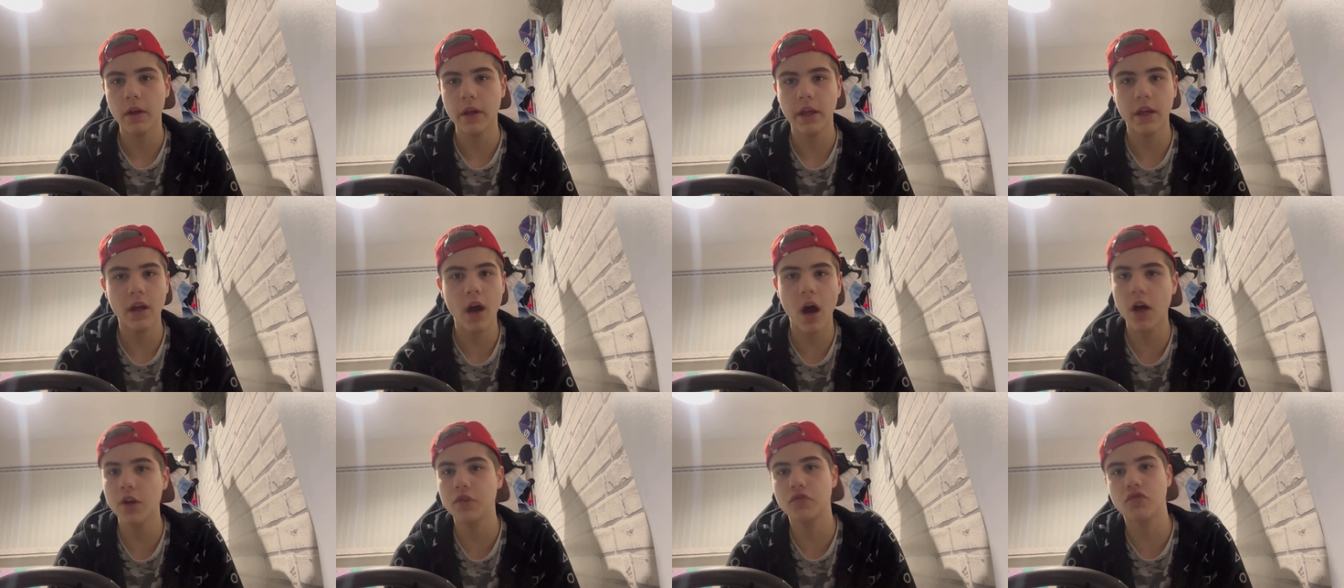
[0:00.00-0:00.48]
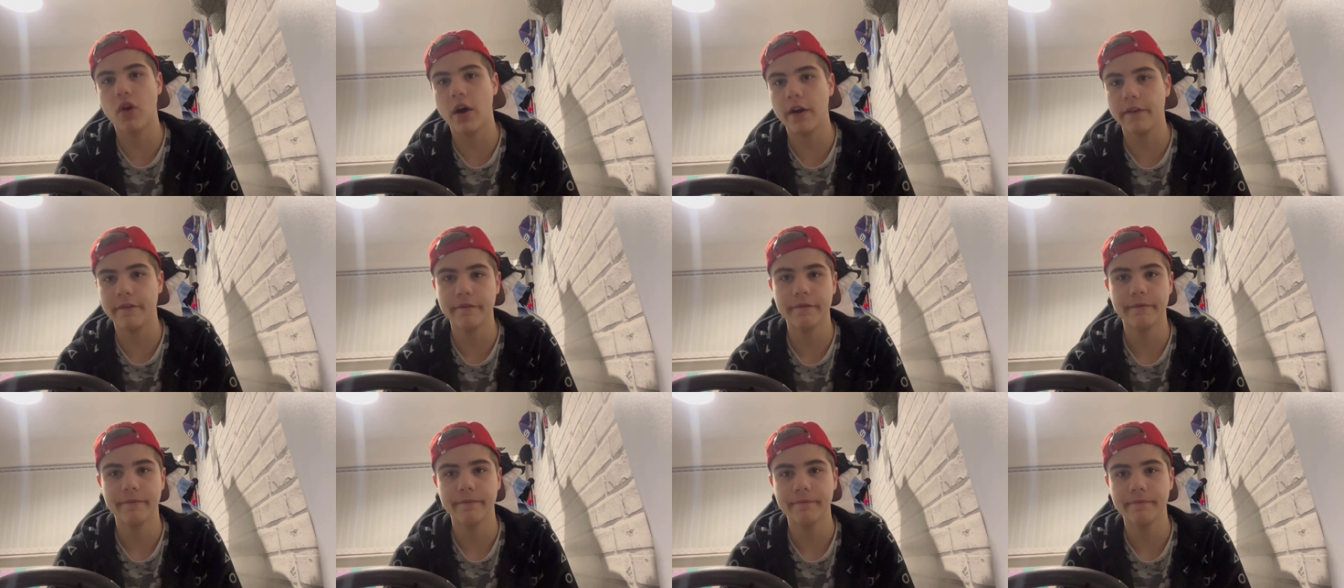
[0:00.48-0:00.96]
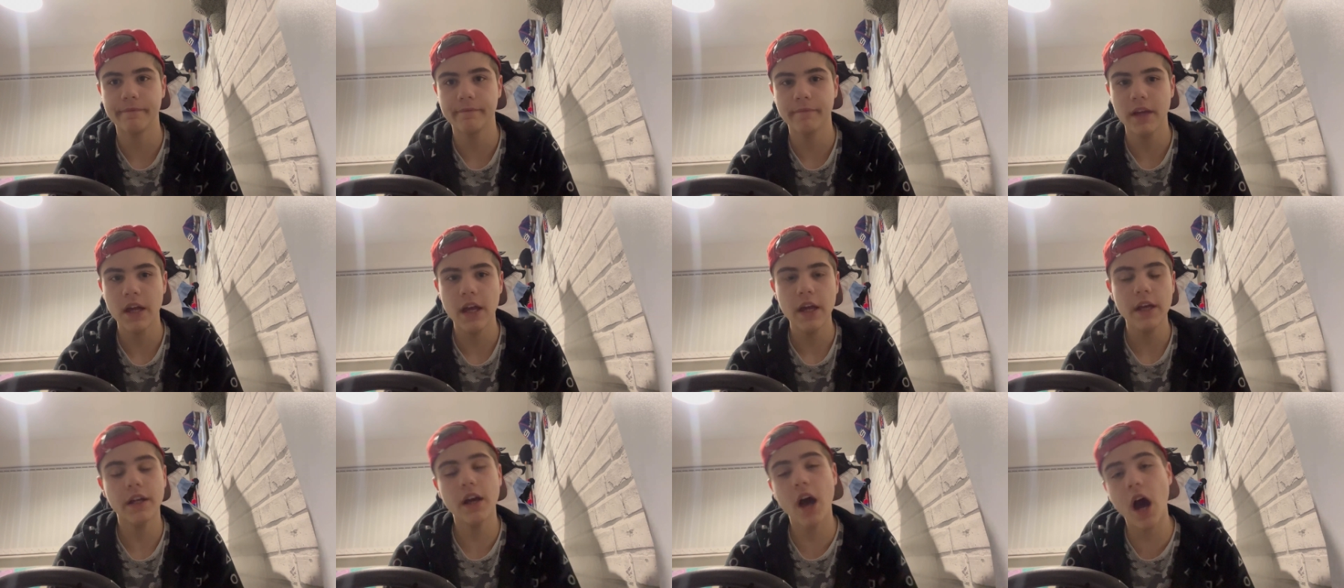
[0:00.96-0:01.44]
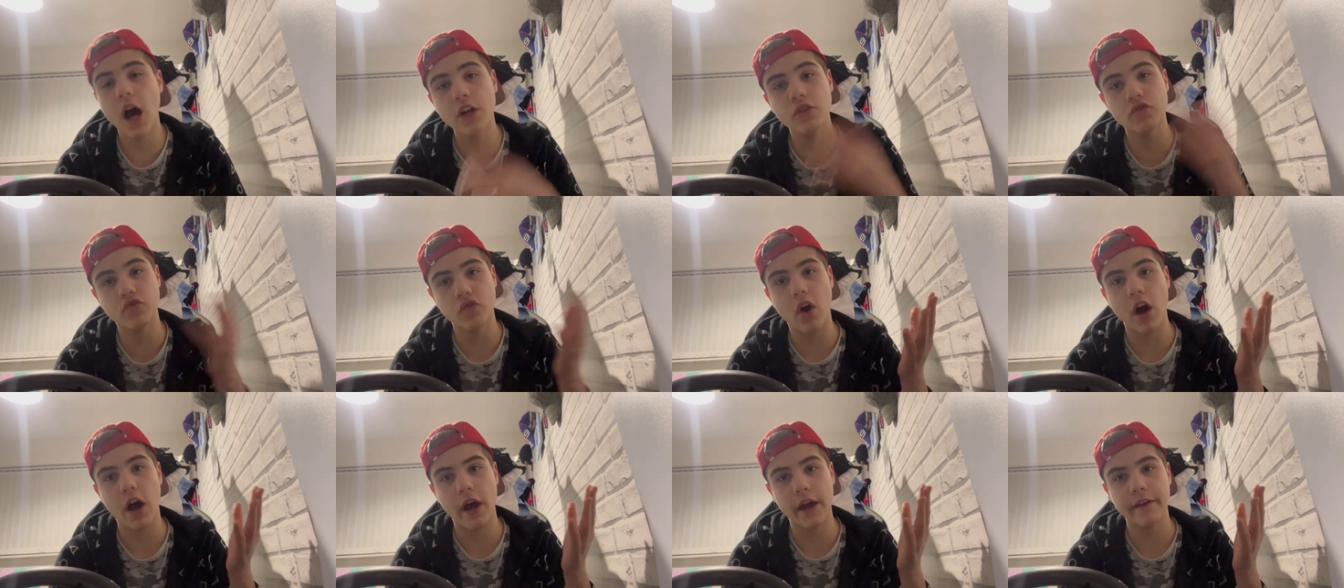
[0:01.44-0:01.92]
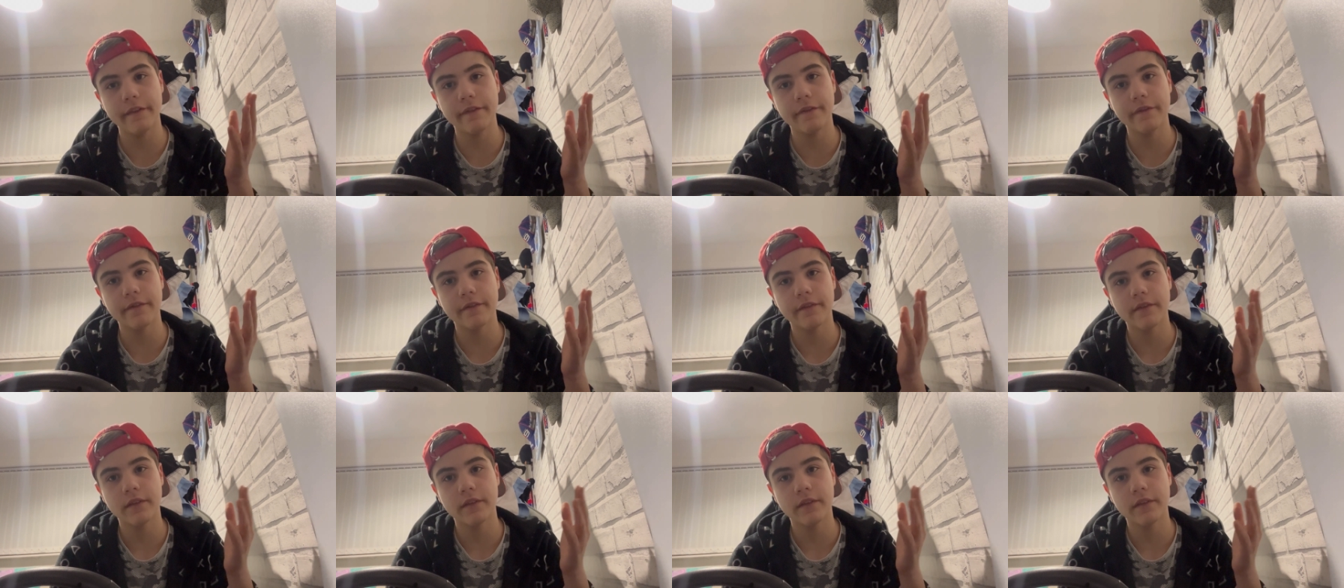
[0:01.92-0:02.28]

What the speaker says: Can't drive. Can't drive.